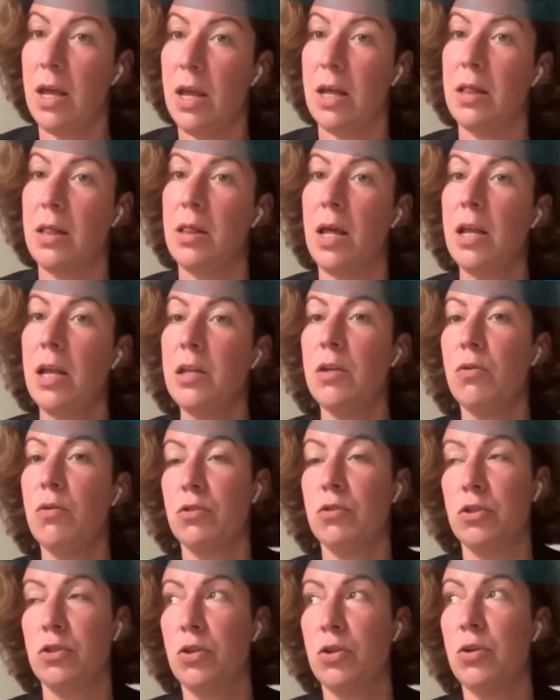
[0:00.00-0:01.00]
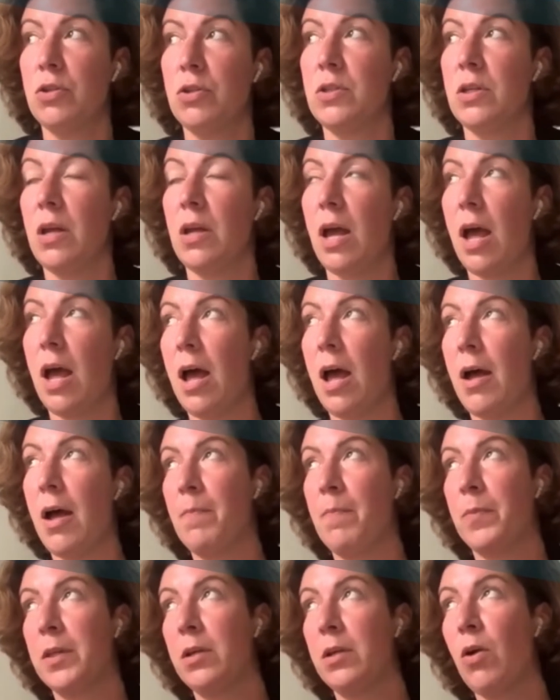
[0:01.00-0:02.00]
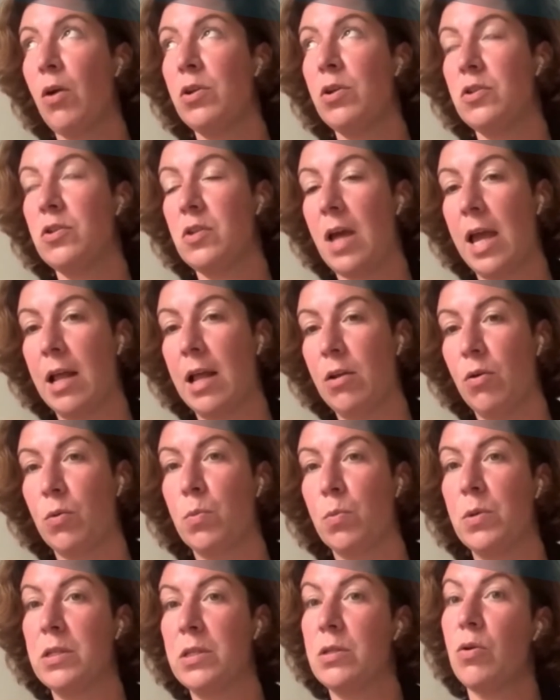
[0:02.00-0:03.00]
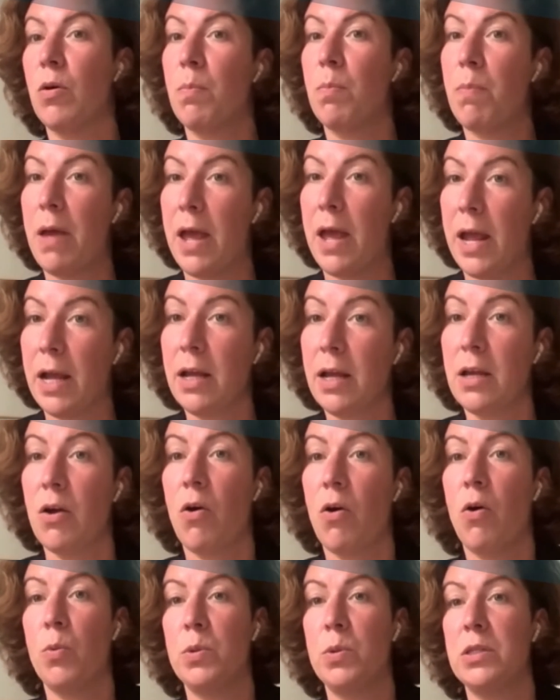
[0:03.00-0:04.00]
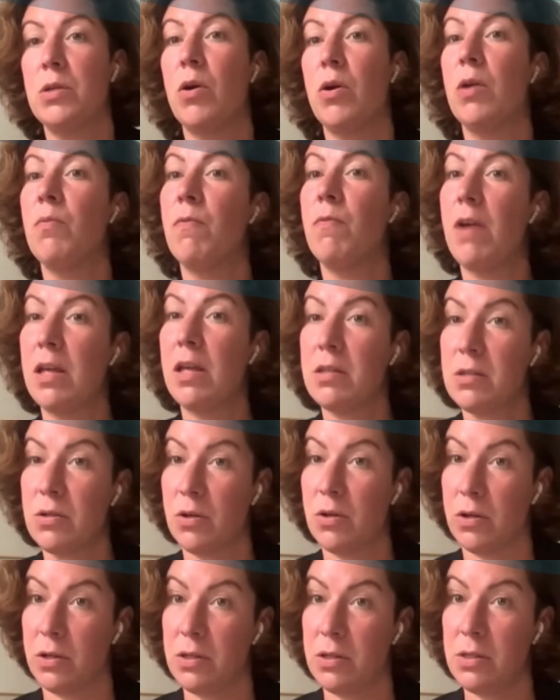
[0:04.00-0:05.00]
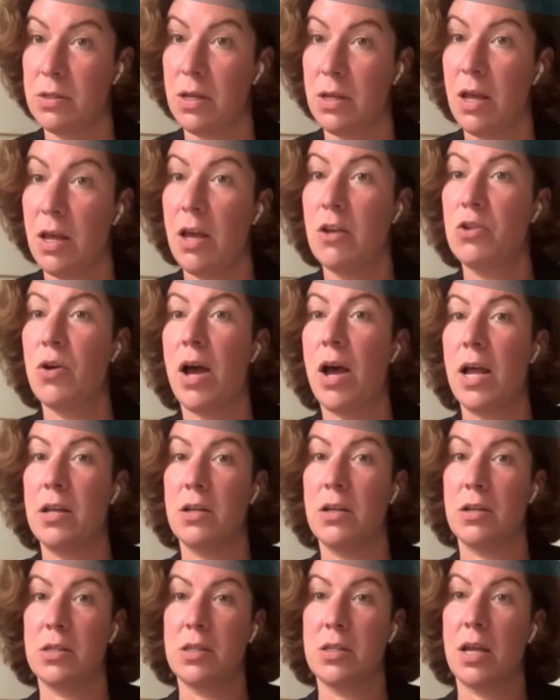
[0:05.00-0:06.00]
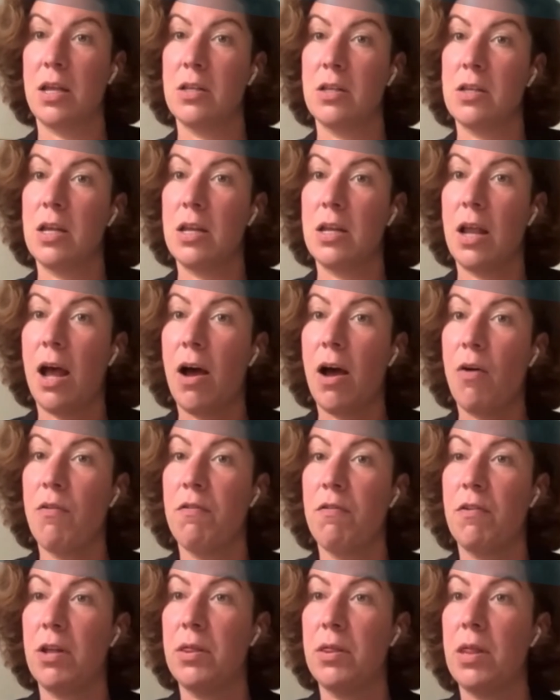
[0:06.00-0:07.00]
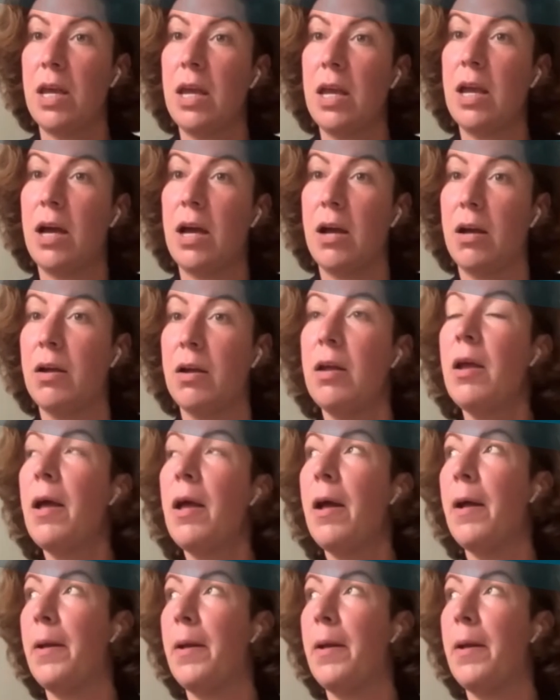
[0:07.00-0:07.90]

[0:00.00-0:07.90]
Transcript: And then you should go in dialogue with your bank or with your investors to understand in how far they are